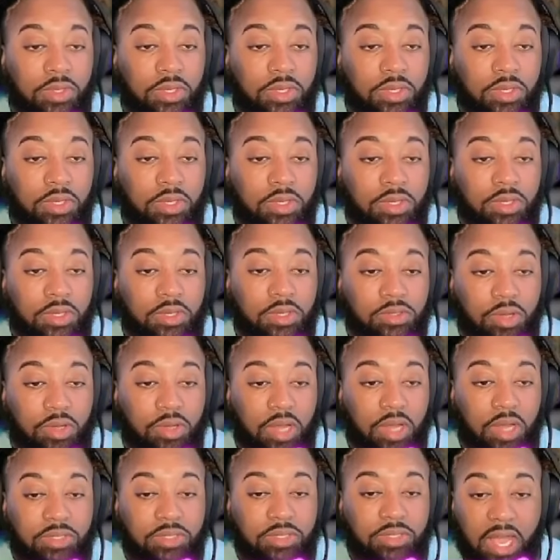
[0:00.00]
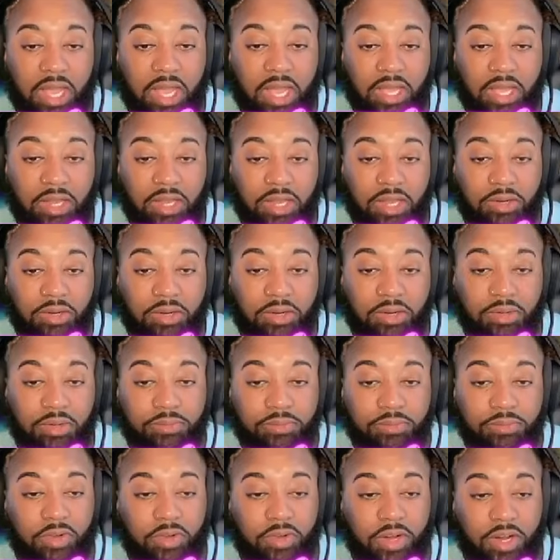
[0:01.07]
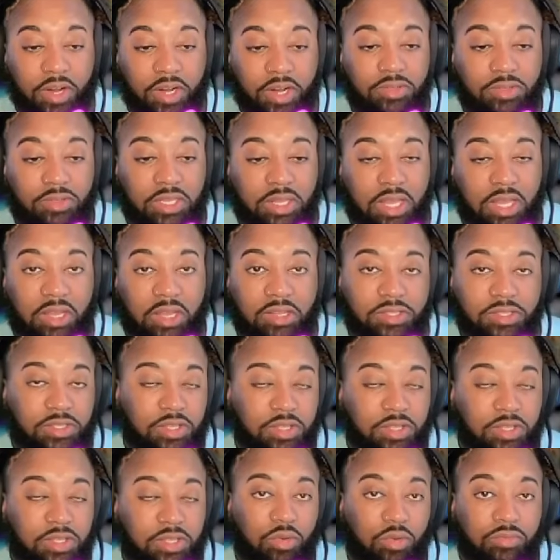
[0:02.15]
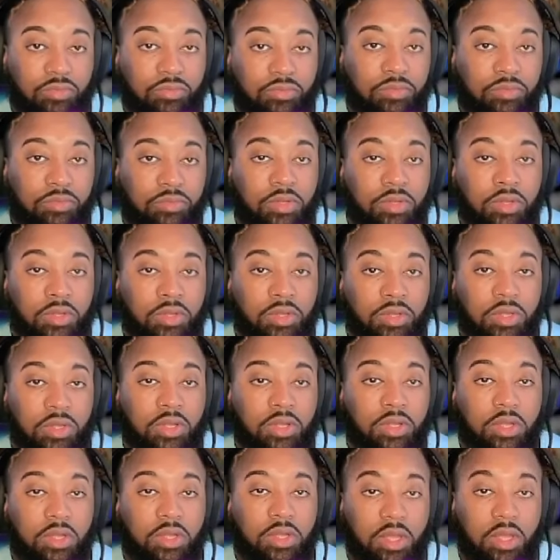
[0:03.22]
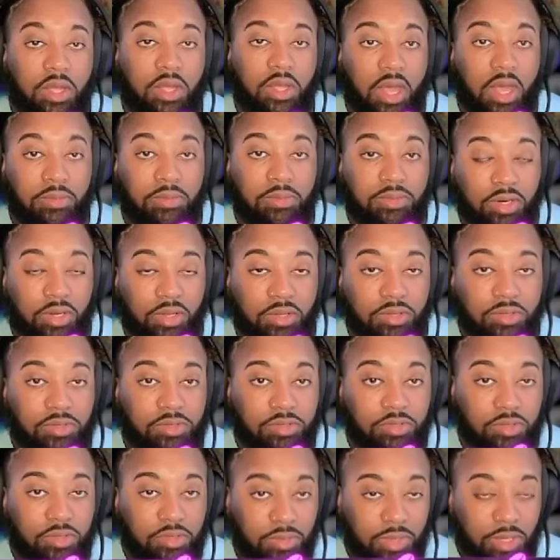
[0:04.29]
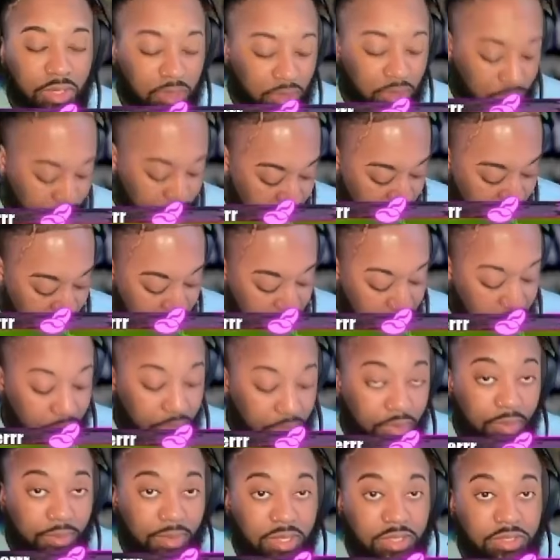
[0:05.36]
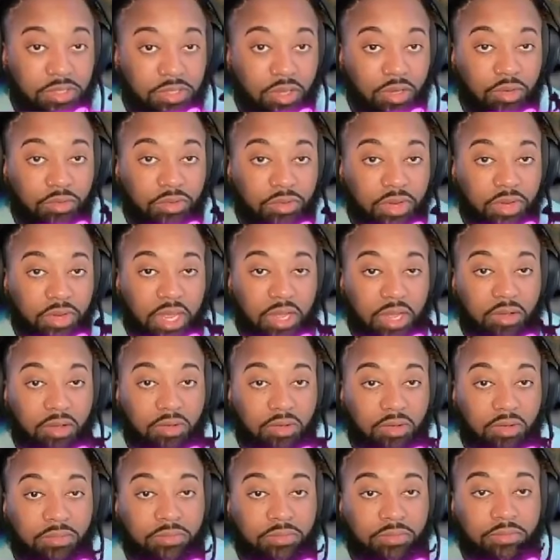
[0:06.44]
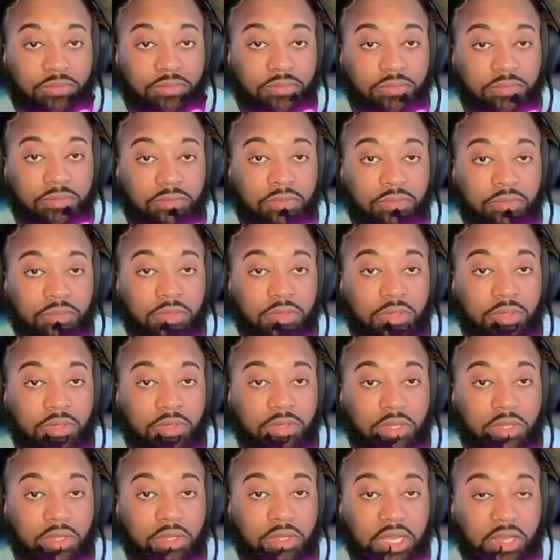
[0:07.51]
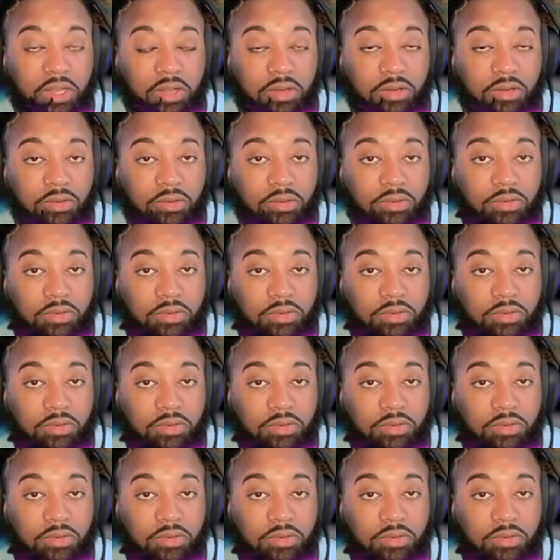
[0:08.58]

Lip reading: So I'll take an item, right? I'll take like a stove. I'm just gonna zoom in a little bit, put my stove down here.